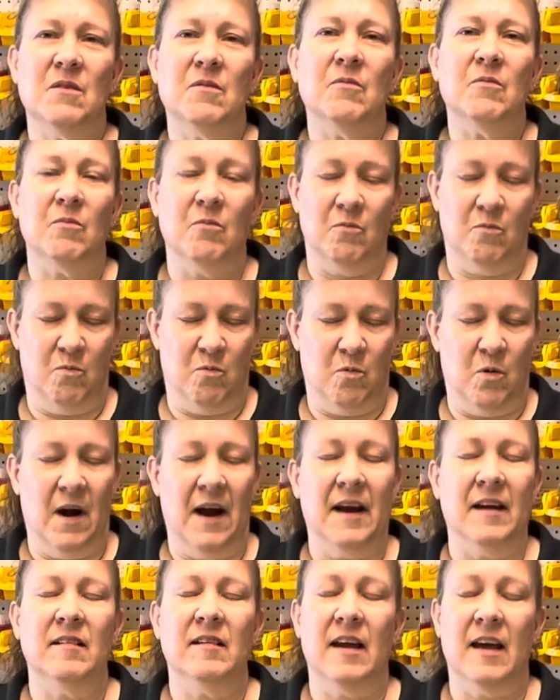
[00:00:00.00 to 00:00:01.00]
everybody.
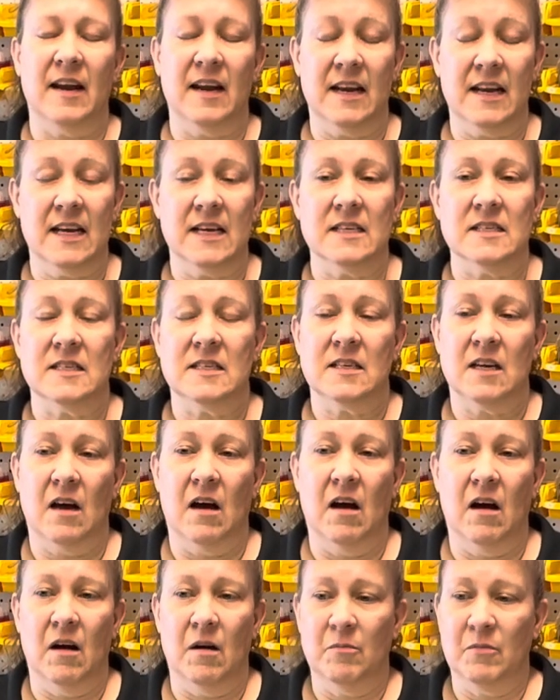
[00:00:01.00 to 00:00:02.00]
Right, and it is,
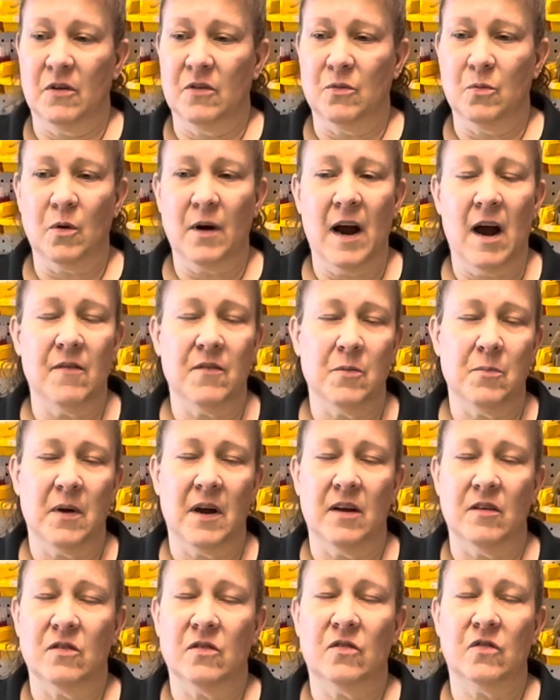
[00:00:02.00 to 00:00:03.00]
because um, we're having to
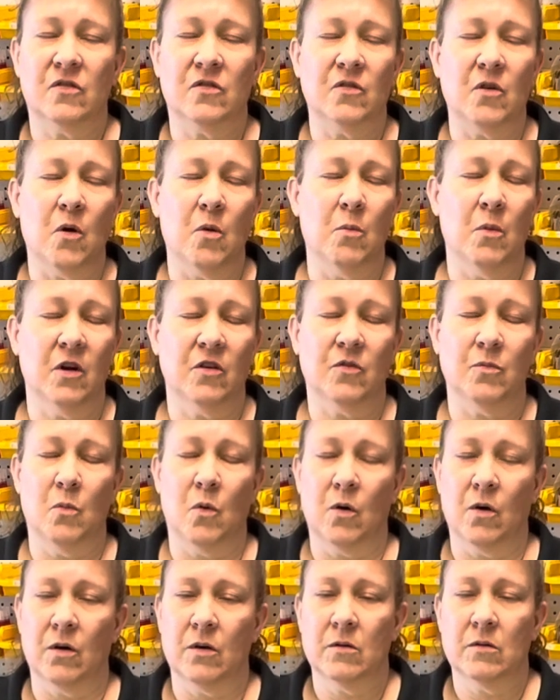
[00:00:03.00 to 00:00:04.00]
pay so much
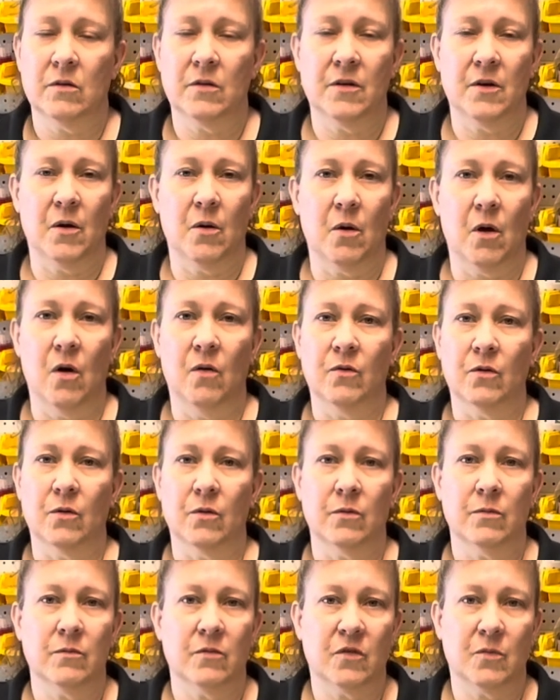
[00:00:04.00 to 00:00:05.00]
more, you know,
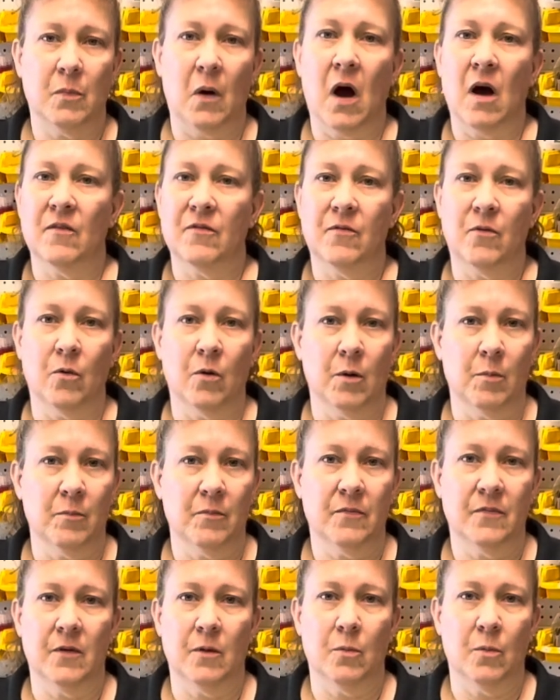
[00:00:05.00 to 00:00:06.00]
over spot for
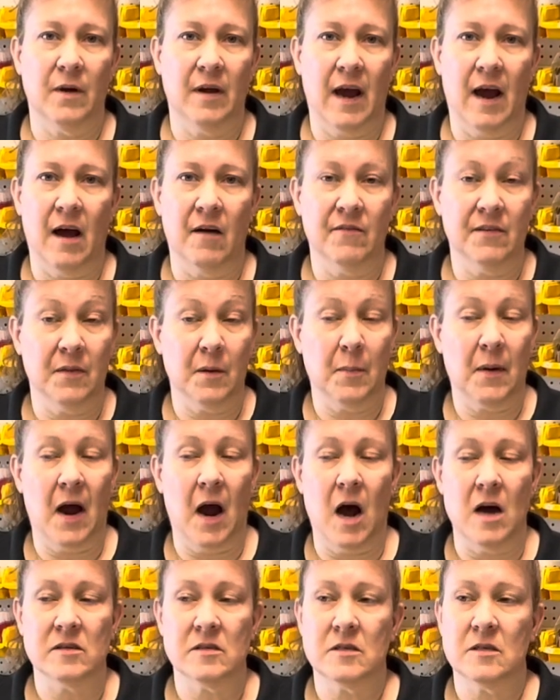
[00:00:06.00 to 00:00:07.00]
them than we have in the
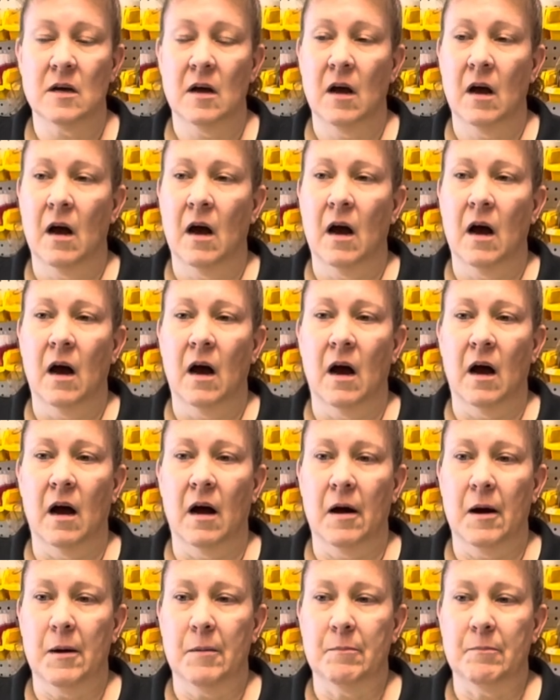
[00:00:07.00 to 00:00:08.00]
past. Mm-hmm.
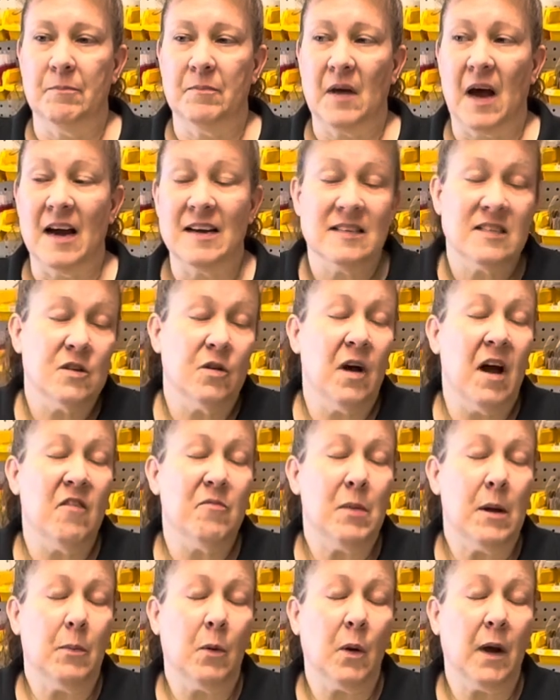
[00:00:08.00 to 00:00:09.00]
um, I still
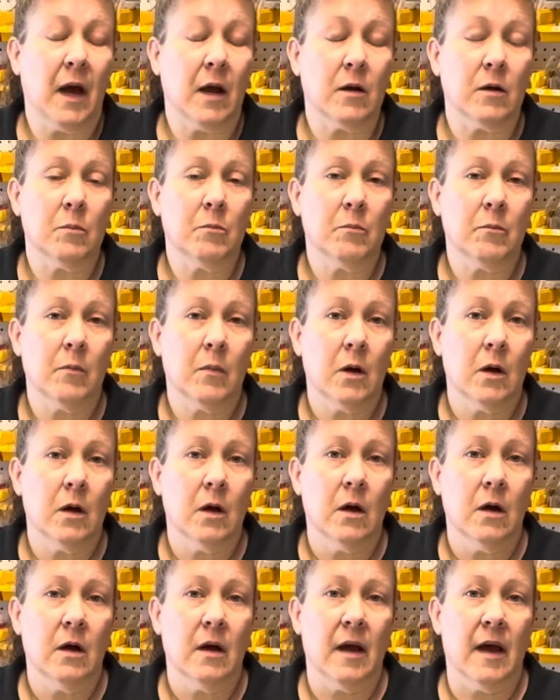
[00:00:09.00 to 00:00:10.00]
have people getting them,
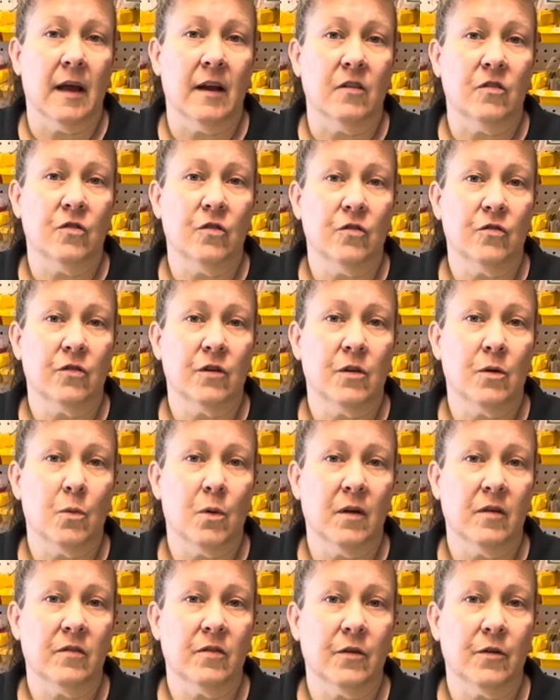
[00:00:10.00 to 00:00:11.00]
and it's usually the
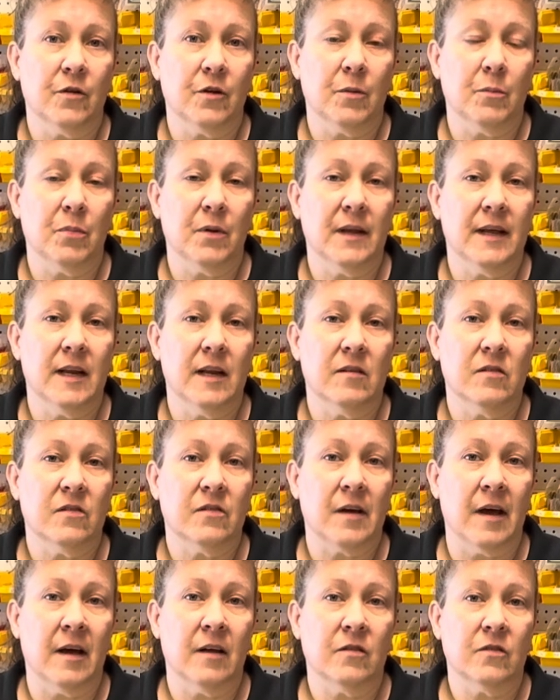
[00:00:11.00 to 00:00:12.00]
ones that are completing
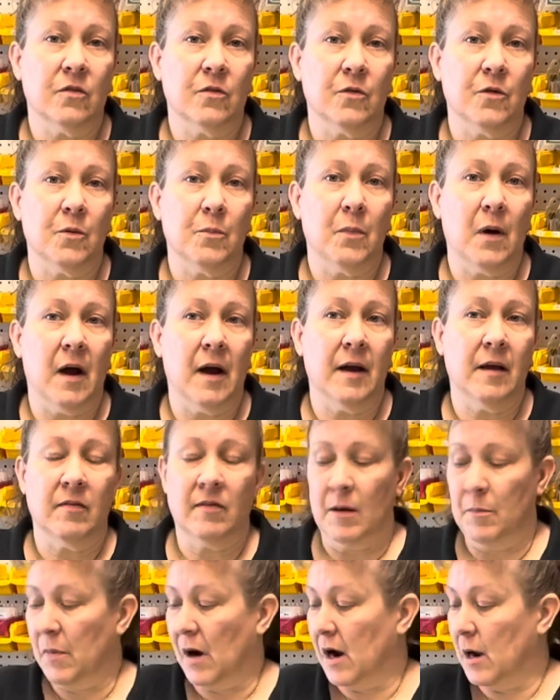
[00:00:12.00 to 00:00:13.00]
sets, or they're buy
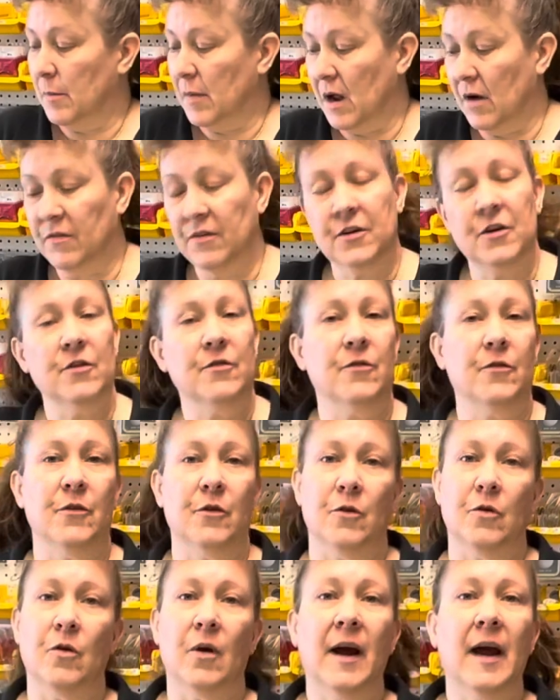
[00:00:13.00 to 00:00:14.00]
they buy them every year for
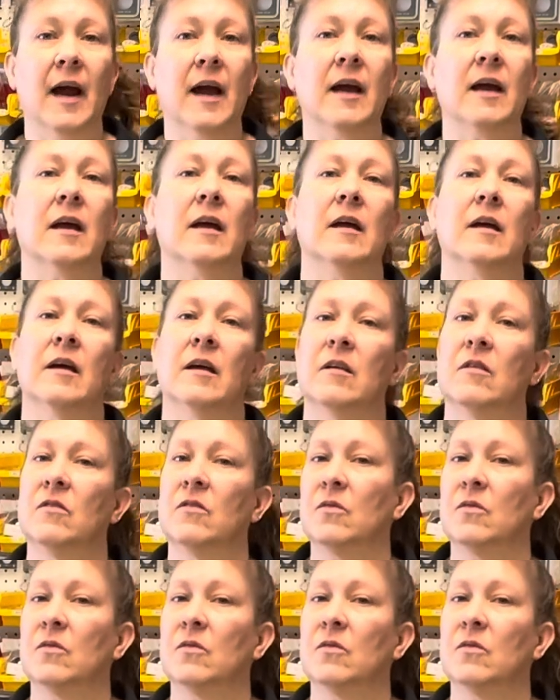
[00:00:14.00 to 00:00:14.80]
their grandkids,